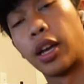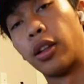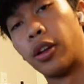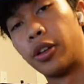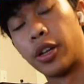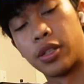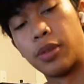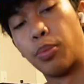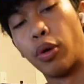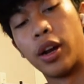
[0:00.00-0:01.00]
I can't lie to you guys,
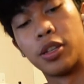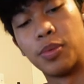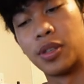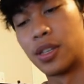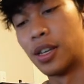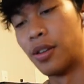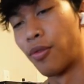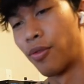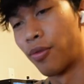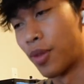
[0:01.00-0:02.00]
the bread has been
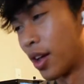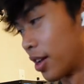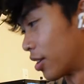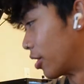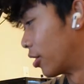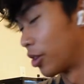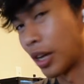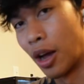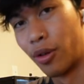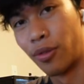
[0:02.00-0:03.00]
sitting uh, on the
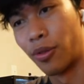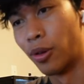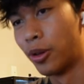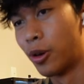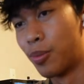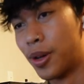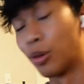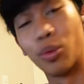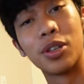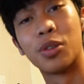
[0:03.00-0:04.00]
counter for a little bit.
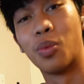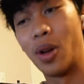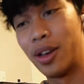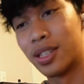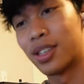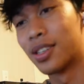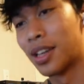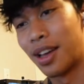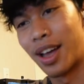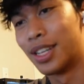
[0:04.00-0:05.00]
The reason why is because
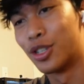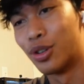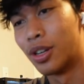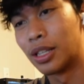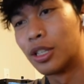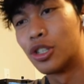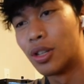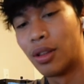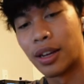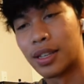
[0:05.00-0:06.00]
I, I
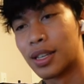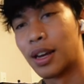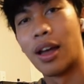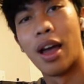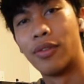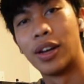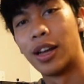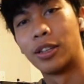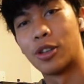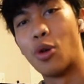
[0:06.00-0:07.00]
it, like I said, I haven't
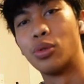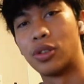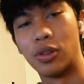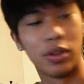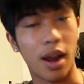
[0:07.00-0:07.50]
had a toaster.